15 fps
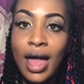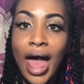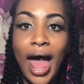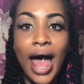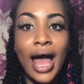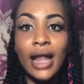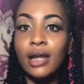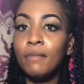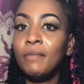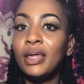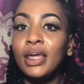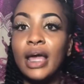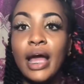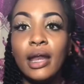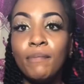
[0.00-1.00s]
and I
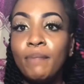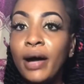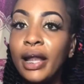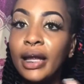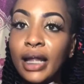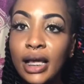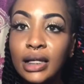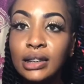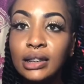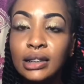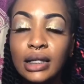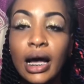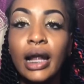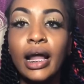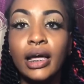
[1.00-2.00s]
can't depend this
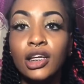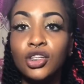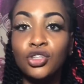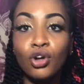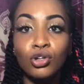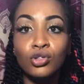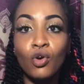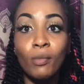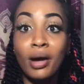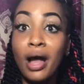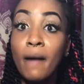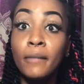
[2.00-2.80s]
and I give shout out because